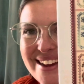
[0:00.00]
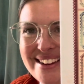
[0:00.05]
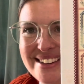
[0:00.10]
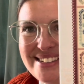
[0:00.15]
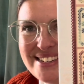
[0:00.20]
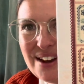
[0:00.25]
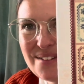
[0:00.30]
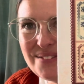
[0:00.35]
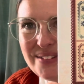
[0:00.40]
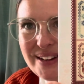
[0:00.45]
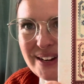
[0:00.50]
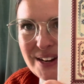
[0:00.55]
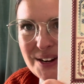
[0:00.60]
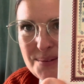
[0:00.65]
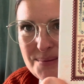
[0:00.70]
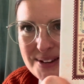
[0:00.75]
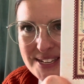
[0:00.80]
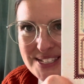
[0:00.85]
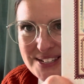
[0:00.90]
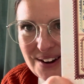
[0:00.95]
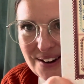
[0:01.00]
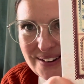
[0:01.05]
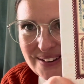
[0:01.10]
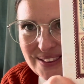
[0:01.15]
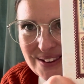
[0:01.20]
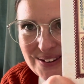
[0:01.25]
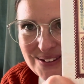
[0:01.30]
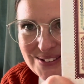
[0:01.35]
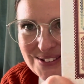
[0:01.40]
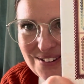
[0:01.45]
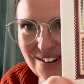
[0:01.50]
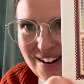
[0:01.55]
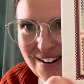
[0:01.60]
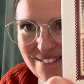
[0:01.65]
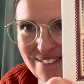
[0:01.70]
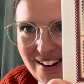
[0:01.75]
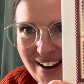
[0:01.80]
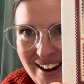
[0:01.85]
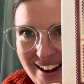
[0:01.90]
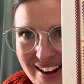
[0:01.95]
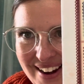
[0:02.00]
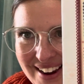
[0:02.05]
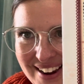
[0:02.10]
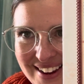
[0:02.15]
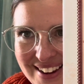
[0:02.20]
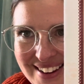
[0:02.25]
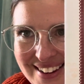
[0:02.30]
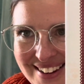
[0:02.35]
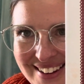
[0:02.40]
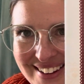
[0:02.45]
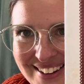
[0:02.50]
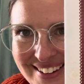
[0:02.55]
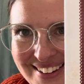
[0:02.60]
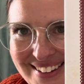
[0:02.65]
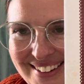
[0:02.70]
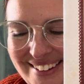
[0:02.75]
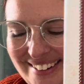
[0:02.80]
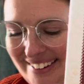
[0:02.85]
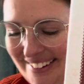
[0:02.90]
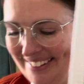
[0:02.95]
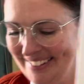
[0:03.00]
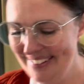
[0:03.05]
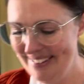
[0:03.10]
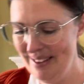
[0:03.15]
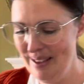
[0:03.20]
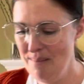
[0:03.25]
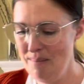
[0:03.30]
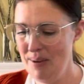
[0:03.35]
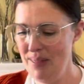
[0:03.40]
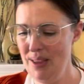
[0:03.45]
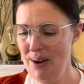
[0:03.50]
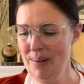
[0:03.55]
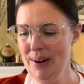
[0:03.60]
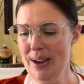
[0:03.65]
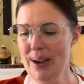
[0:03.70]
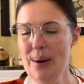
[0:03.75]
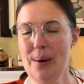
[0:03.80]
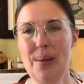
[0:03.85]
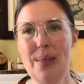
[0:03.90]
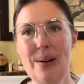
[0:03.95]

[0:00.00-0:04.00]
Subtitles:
Definitely going to be starting those right away. Oh, but there we go.